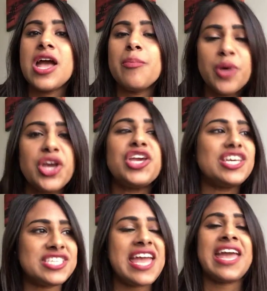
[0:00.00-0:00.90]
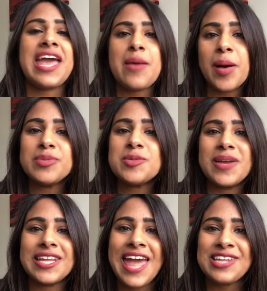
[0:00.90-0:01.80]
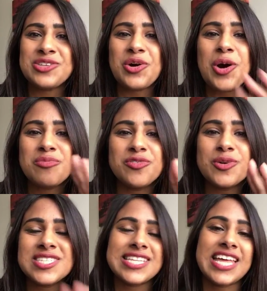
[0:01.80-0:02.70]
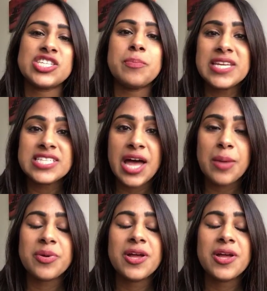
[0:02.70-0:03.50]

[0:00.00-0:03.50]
Book your ticket, mumtomillionaire.com/meetup.